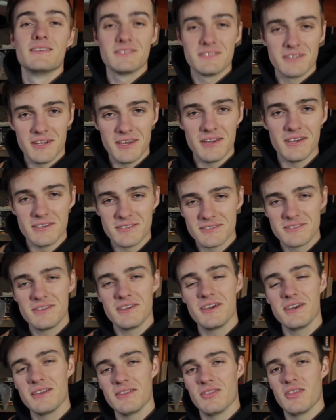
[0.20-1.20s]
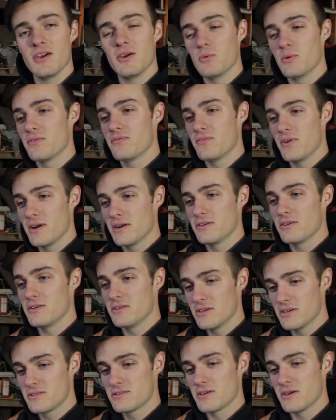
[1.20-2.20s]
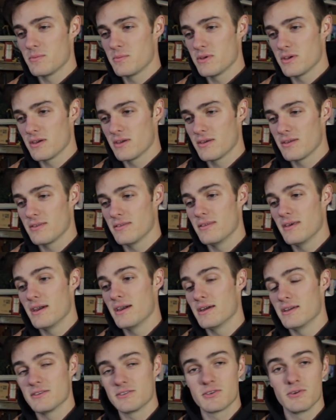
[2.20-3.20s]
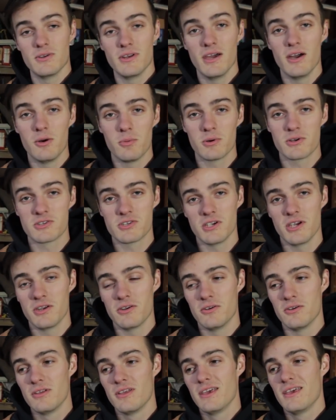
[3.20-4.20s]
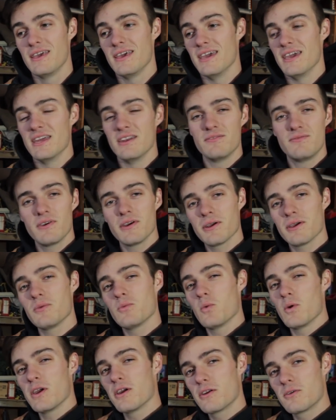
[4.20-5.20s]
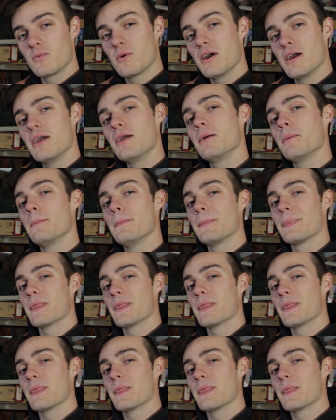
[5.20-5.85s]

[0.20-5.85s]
Today is the day that we finally did something that is going to help our channel in a very weird way,